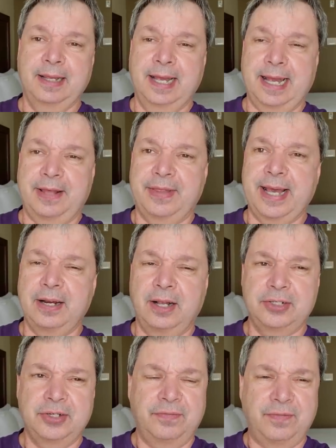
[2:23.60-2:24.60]
And that
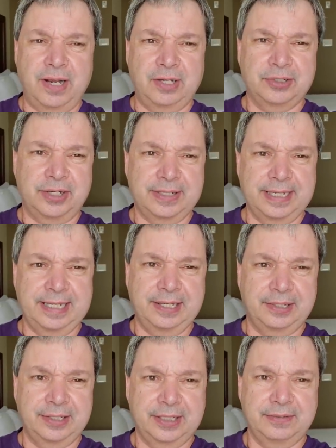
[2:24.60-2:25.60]
also follows on the
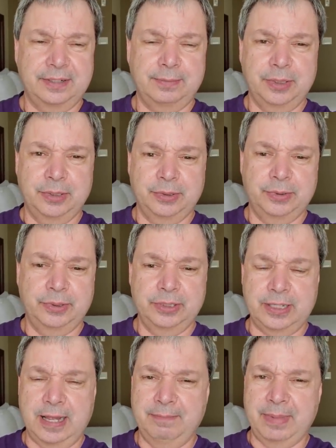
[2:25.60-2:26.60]
heels of some
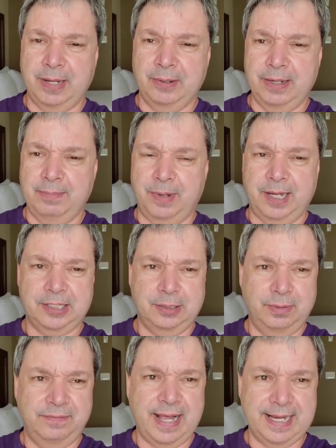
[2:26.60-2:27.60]
news about a
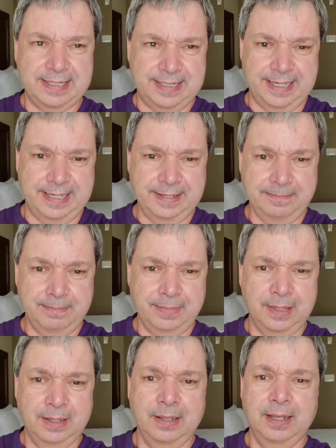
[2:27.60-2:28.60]
possible vaccine
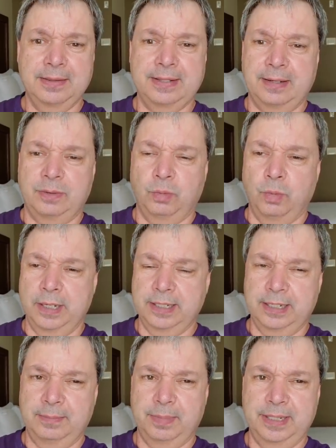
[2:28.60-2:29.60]
that one
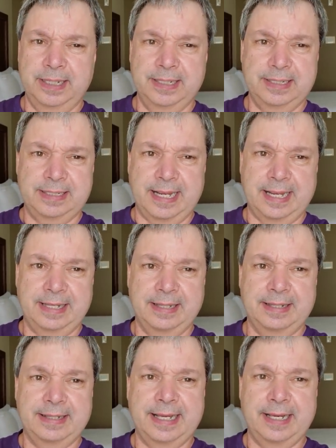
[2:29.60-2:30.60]
company is saying
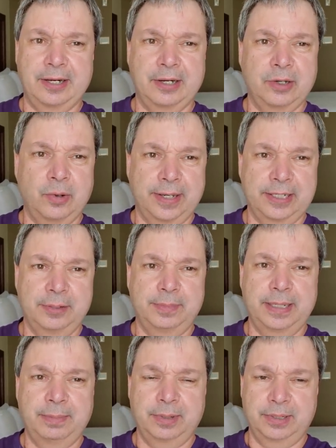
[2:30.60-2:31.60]
that they are going to
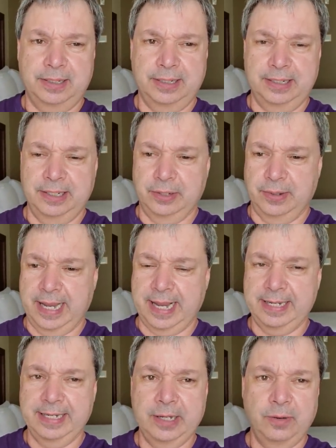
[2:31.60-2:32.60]
be, you know,
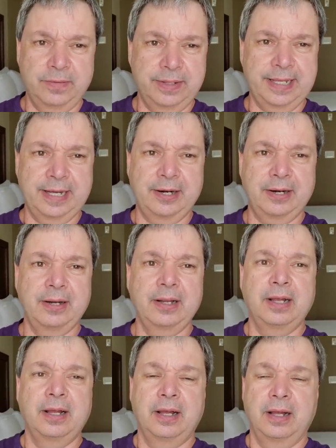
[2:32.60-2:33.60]
handing over their
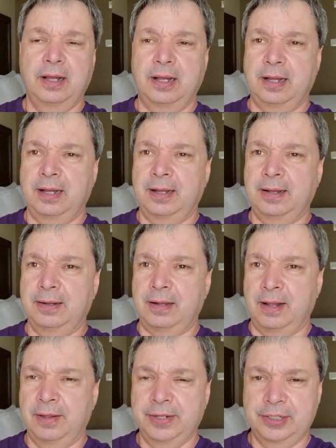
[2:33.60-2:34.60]
uh,
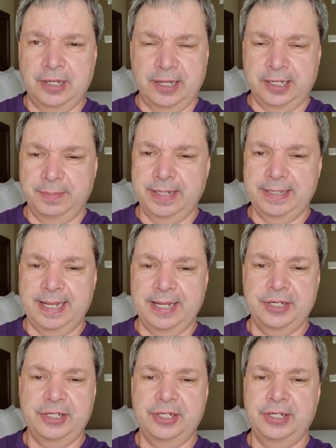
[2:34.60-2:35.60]
all their
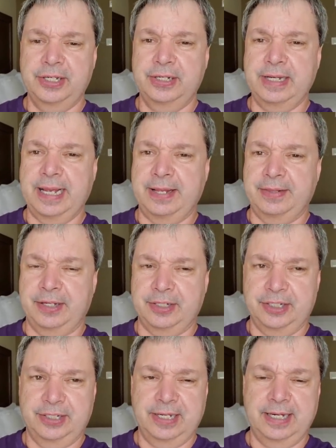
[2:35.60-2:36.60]
documentation and their
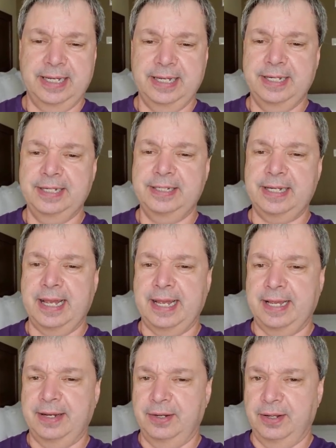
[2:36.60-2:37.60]
studies
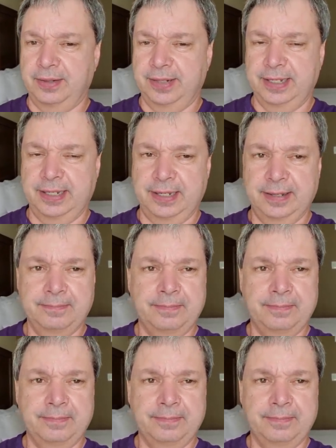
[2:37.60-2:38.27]
and all the